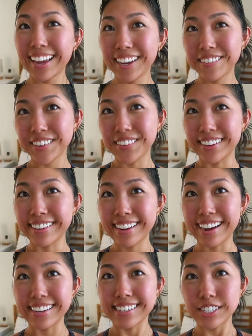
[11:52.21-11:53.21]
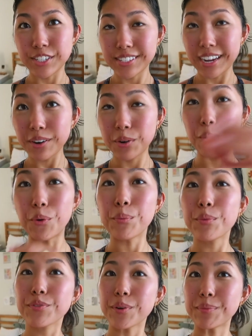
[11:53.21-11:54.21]
everyone, I just got
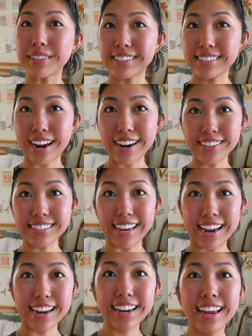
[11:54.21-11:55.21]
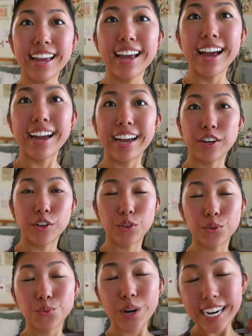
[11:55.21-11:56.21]
home from the entire day. I had a
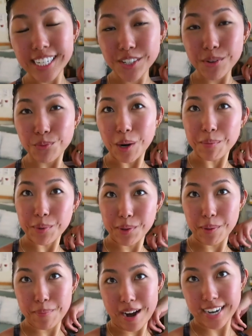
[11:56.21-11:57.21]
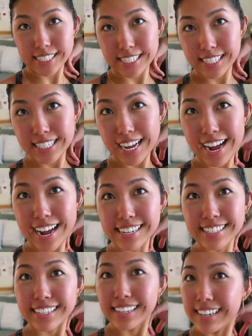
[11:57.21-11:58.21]
great Rumble boxing
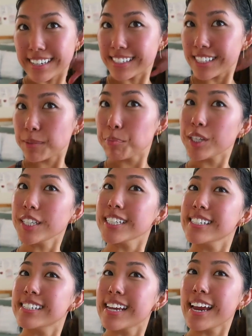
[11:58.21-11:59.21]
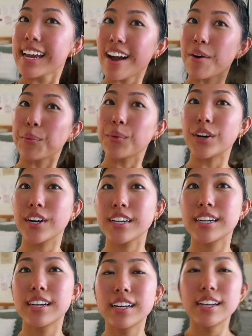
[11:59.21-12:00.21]
class and a pretty good day at
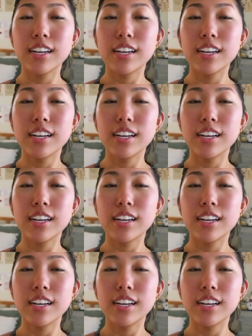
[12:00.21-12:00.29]
work.